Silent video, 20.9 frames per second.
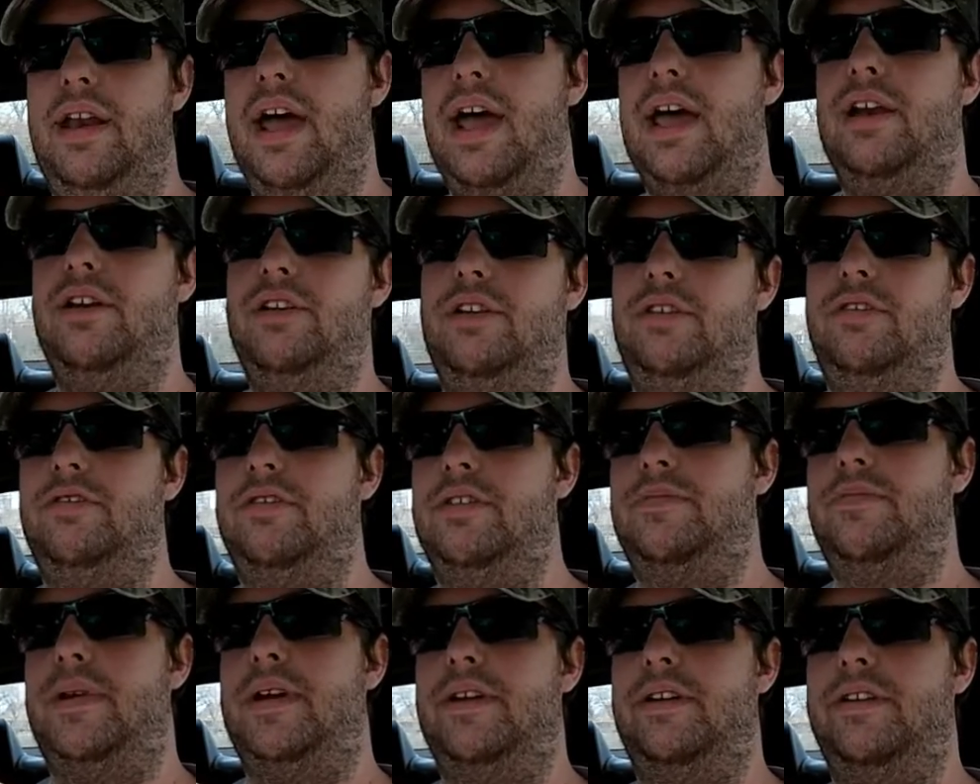900
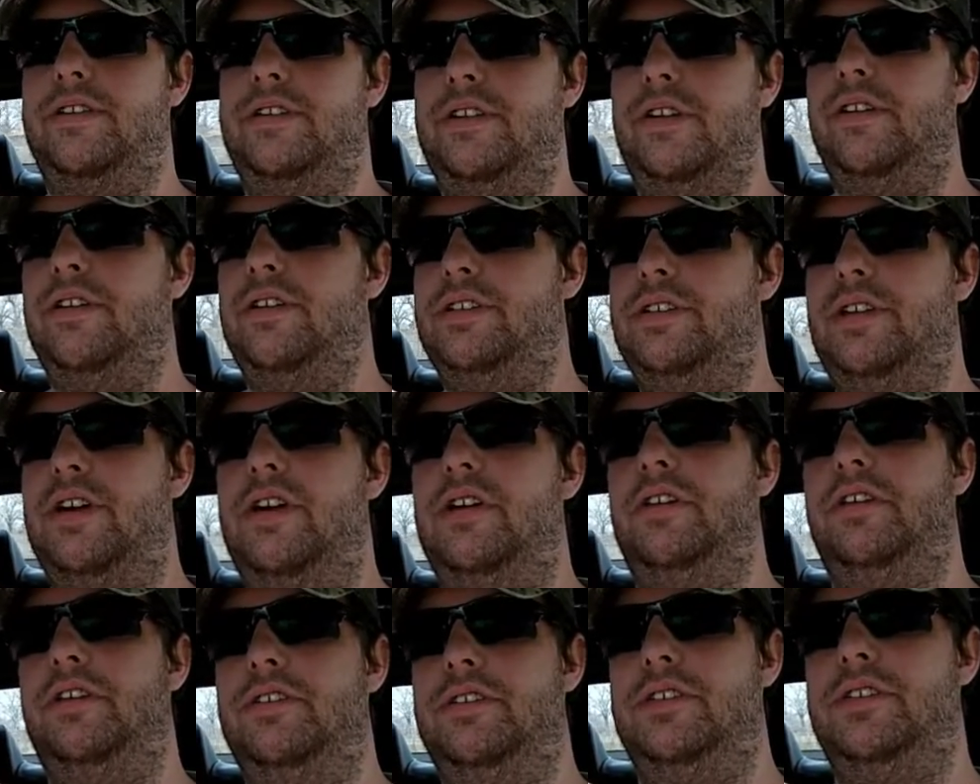horsepower, you're going to
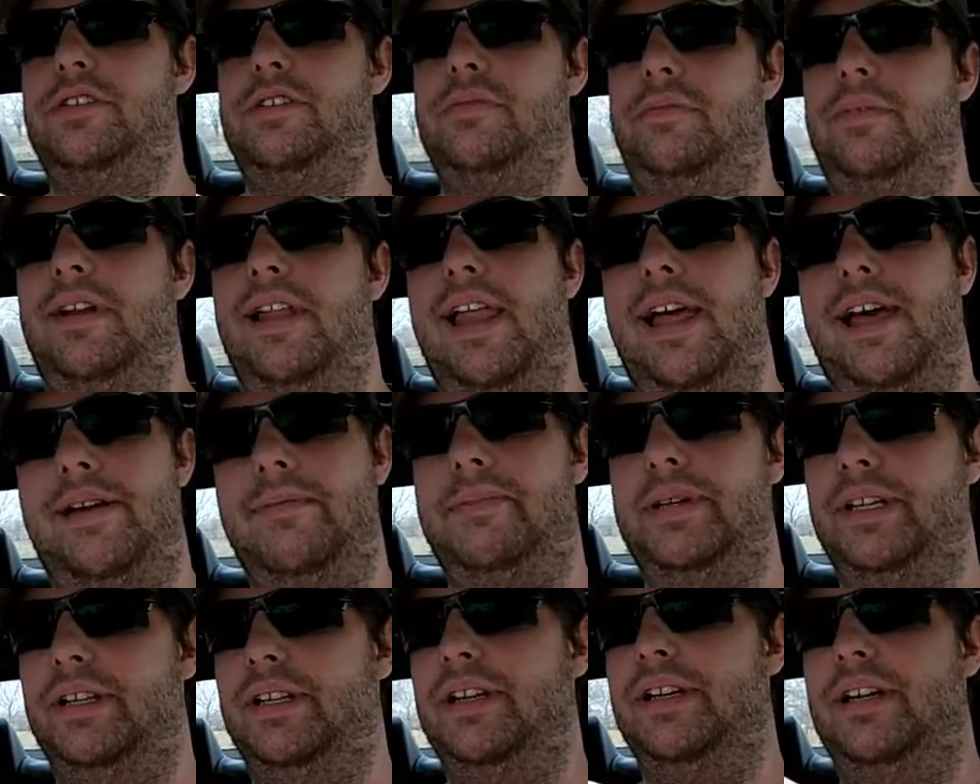start losing some
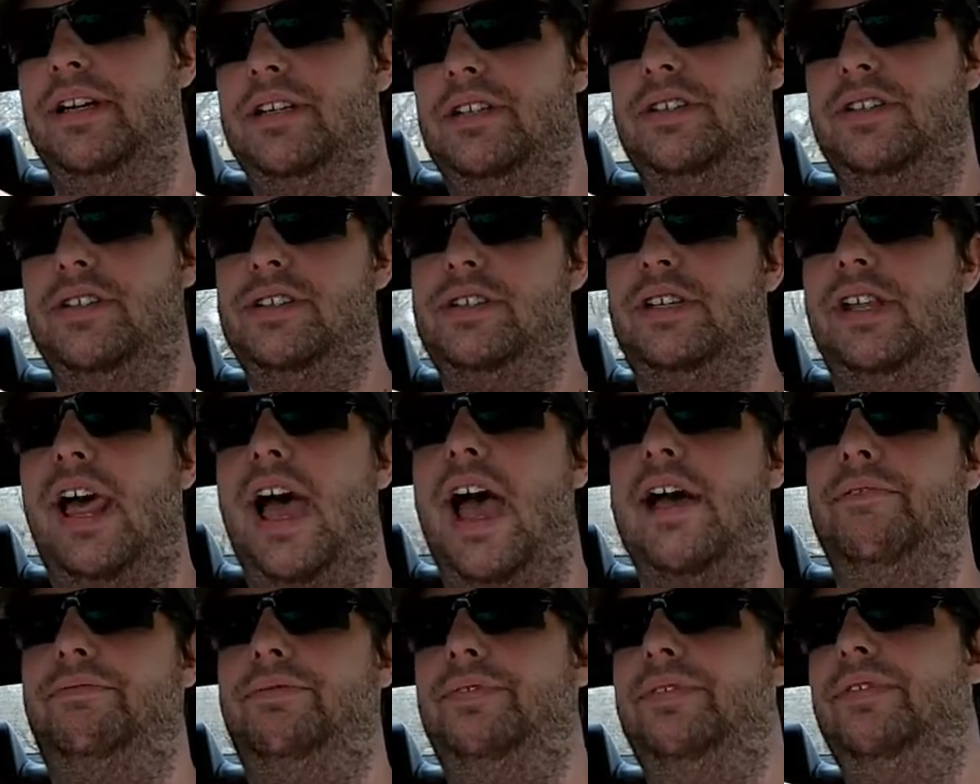reliability. It's just
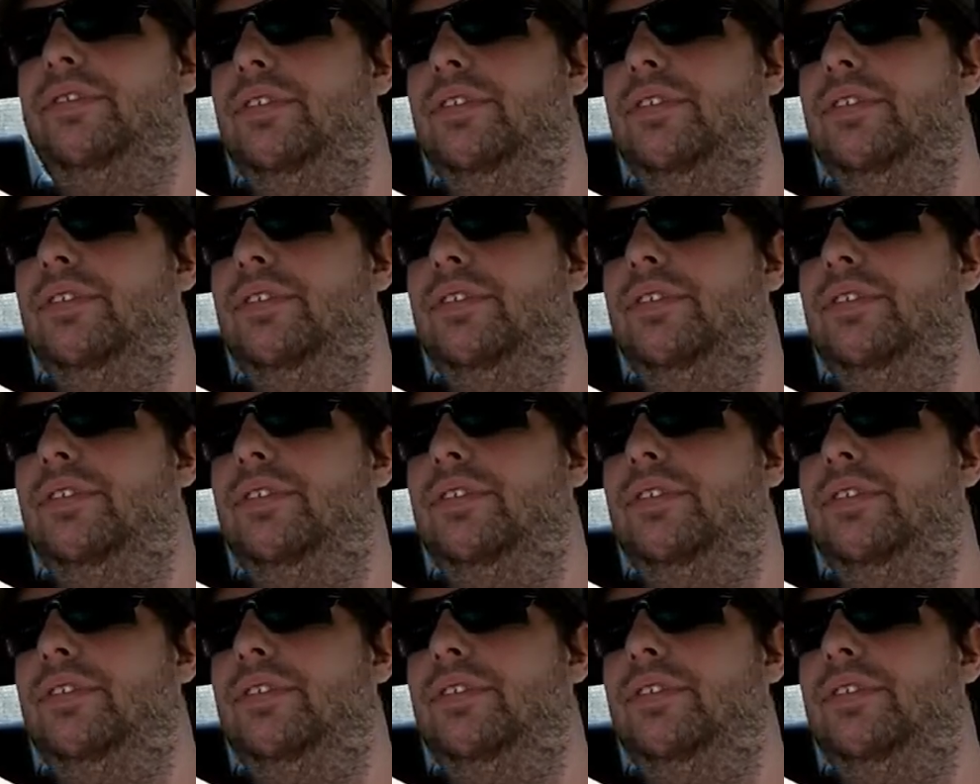life.